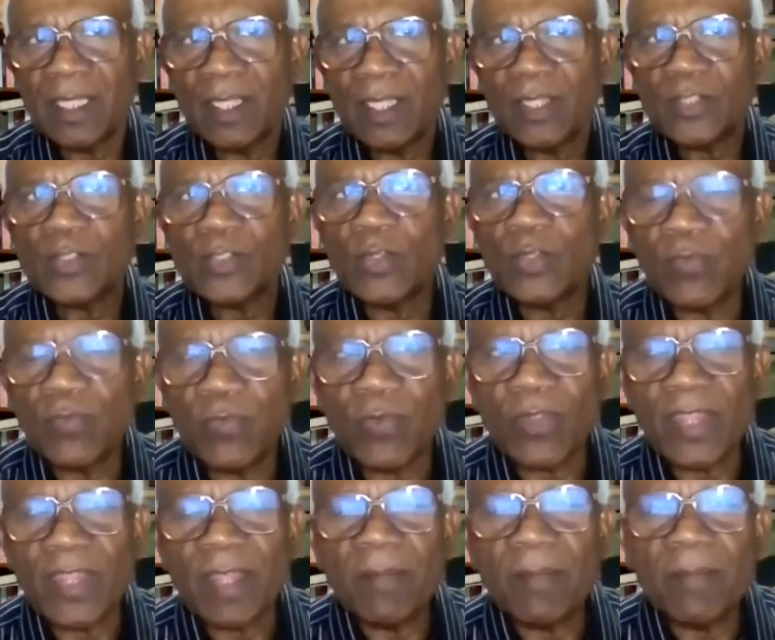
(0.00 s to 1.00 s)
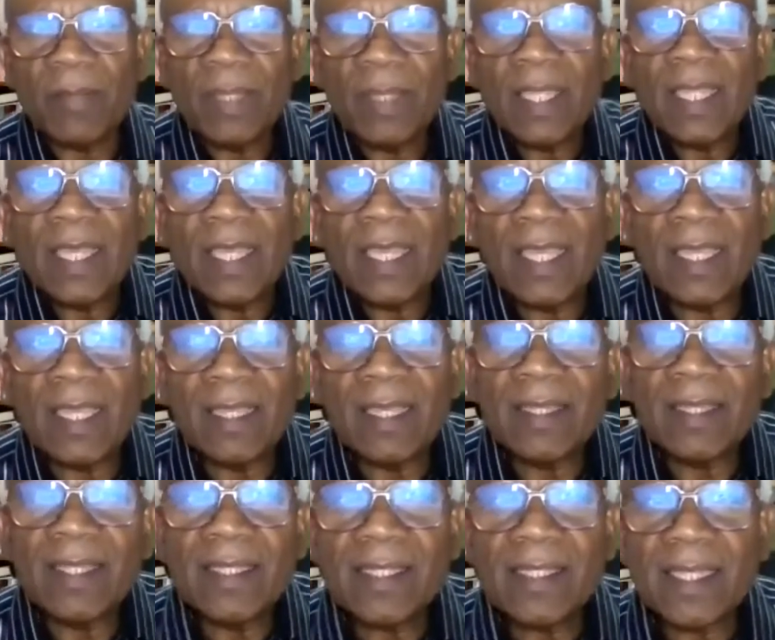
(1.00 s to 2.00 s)
So for them,
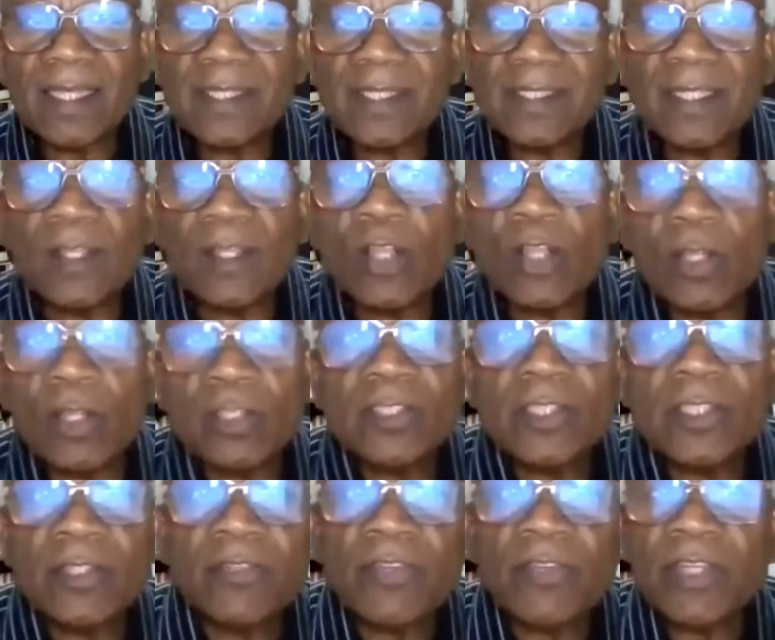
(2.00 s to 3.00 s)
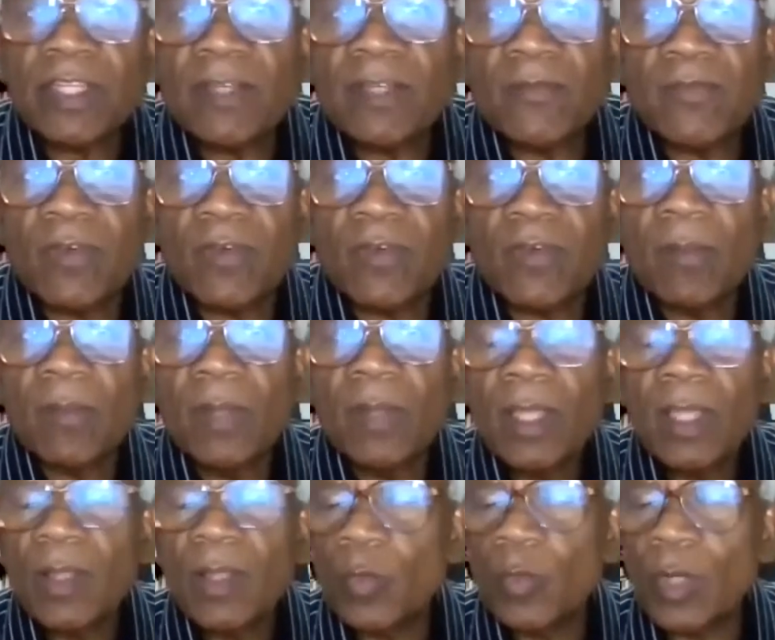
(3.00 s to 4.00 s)
anything that is in concentrated form
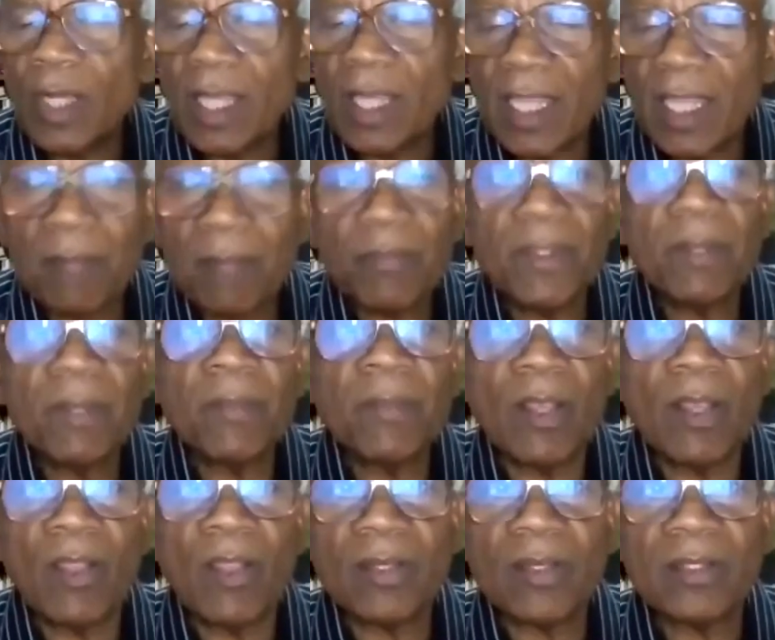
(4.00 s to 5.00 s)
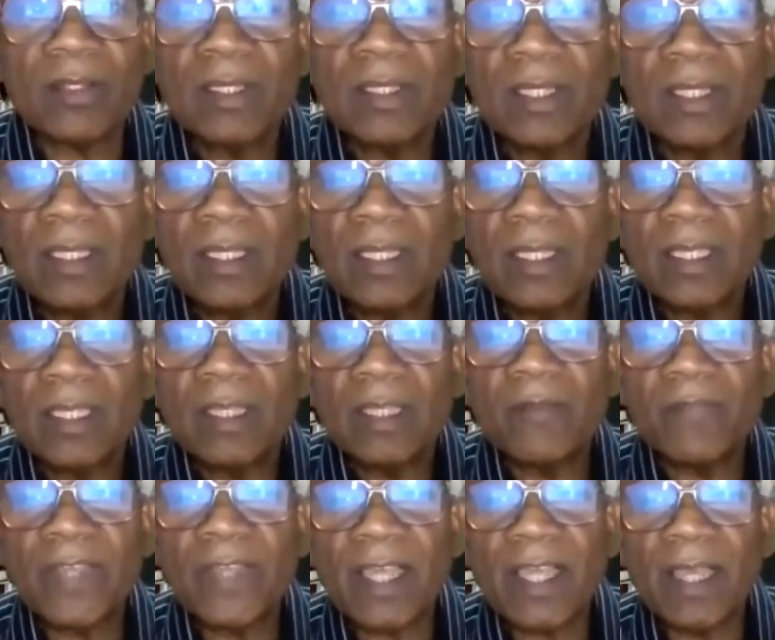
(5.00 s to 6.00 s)
will help them a lot. In
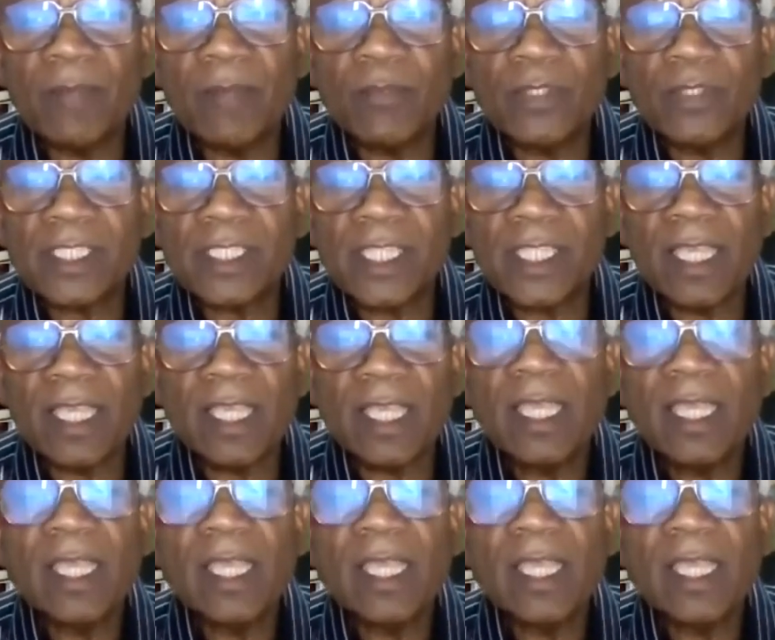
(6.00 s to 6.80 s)
fact, I would say